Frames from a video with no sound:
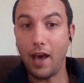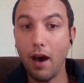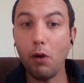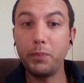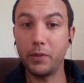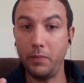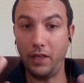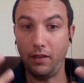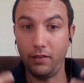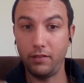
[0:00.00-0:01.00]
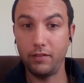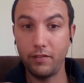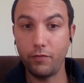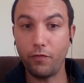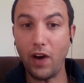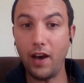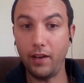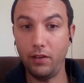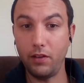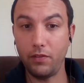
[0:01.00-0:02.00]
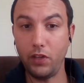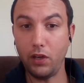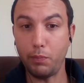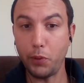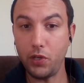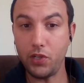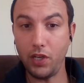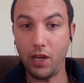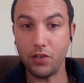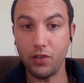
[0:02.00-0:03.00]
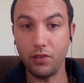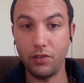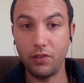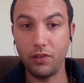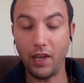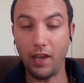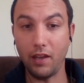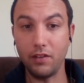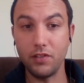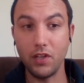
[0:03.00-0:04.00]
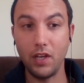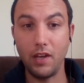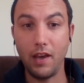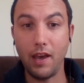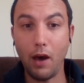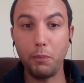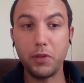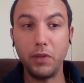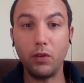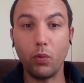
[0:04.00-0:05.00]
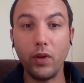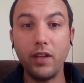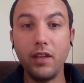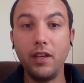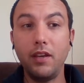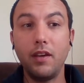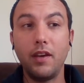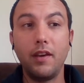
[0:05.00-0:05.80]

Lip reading: helped me find the appreciation and helped me really